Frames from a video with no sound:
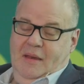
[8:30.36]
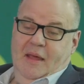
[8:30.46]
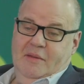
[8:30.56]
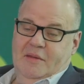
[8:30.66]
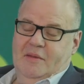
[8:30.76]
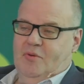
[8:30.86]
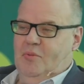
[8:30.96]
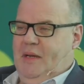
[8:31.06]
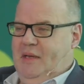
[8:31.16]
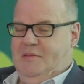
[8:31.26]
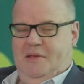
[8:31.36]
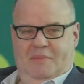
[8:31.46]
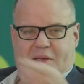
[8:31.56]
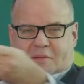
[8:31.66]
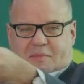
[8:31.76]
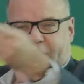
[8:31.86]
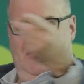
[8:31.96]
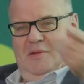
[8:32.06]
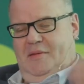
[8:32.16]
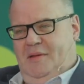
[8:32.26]
London normally, sometimes
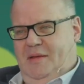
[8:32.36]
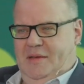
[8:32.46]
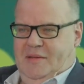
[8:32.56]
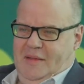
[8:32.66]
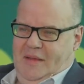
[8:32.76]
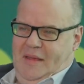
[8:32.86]
Manchester, Leeds.